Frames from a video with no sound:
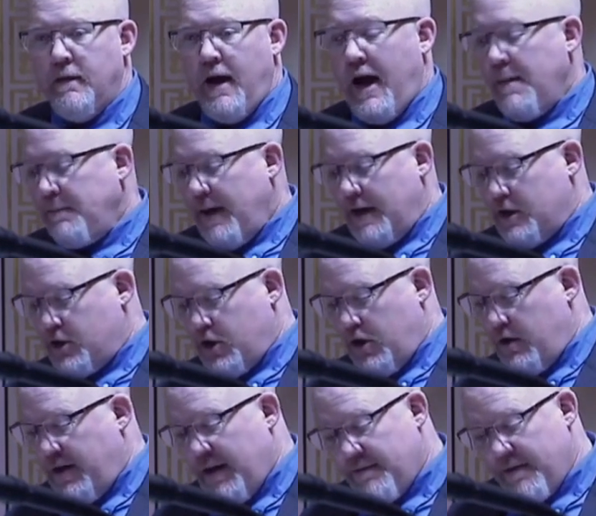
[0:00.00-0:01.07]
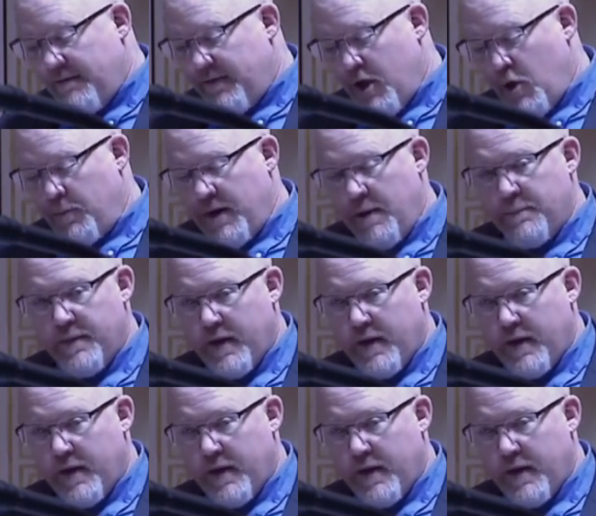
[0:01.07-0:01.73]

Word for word: I'm not sure, even if they open up,